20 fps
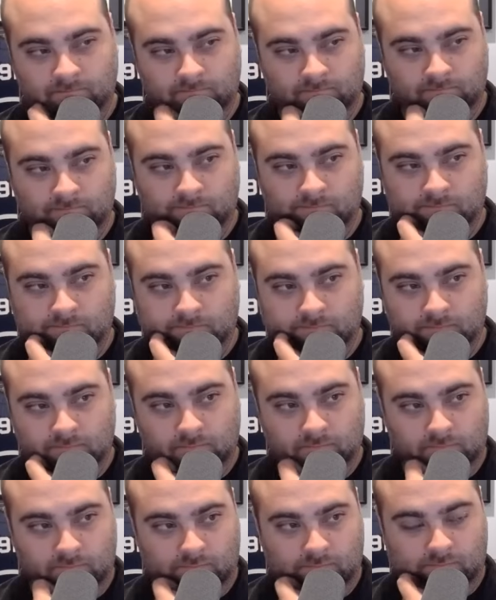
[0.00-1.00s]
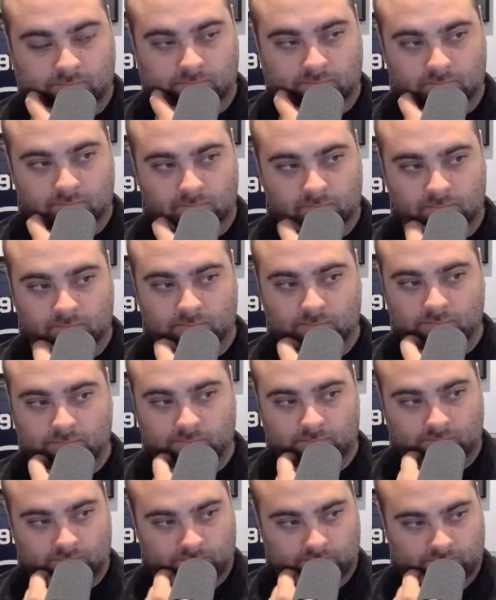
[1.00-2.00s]

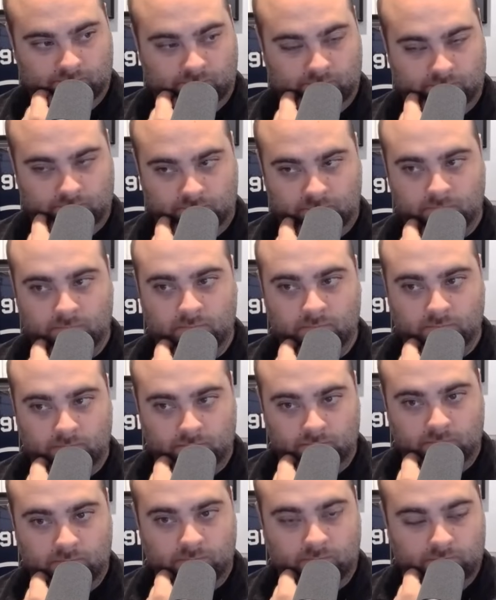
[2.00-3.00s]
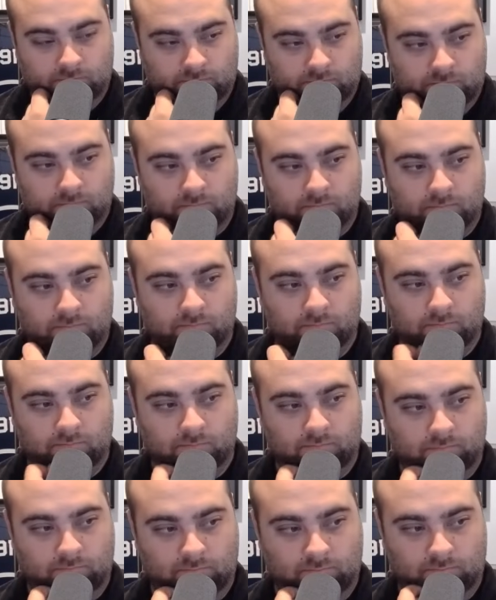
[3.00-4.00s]

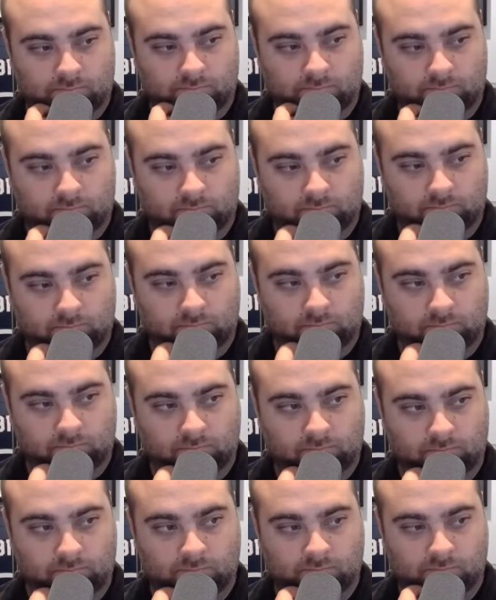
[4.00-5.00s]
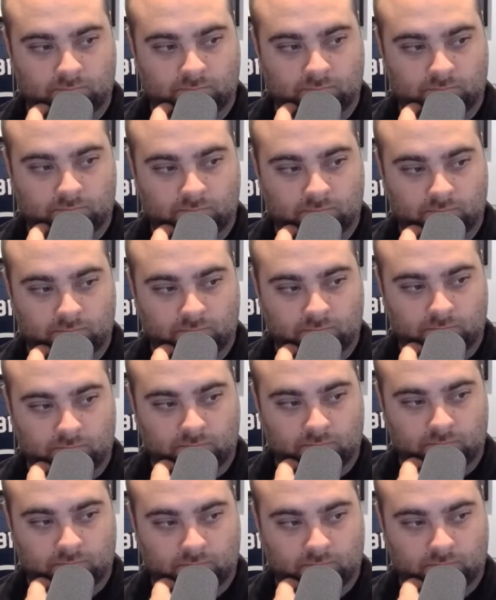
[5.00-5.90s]
The person shown says nothing.